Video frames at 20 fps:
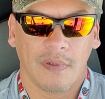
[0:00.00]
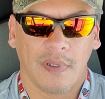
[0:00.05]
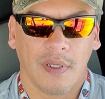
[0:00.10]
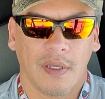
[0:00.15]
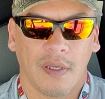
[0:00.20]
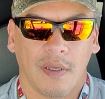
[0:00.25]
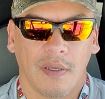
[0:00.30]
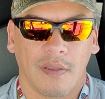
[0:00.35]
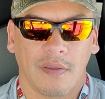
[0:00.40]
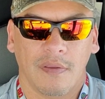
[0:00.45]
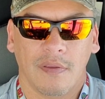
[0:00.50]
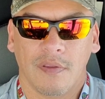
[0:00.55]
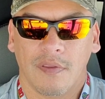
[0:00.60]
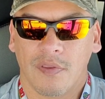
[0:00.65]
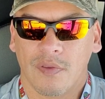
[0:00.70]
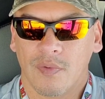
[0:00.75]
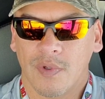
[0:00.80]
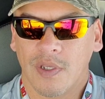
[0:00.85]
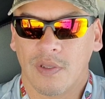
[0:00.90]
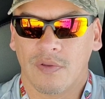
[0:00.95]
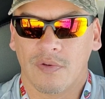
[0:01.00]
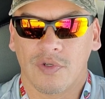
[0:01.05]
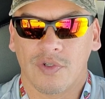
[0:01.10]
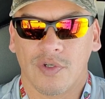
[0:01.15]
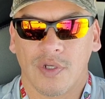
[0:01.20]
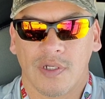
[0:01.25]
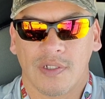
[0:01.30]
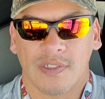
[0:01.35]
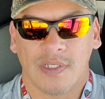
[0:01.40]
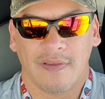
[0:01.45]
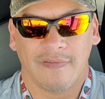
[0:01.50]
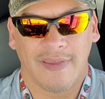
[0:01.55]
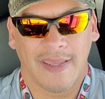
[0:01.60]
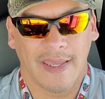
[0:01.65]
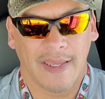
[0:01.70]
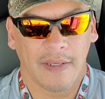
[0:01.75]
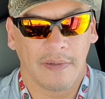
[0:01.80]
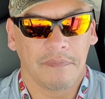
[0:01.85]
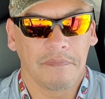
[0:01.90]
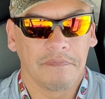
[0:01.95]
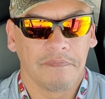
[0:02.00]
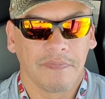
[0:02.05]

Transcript: the 3 other trucks I've had.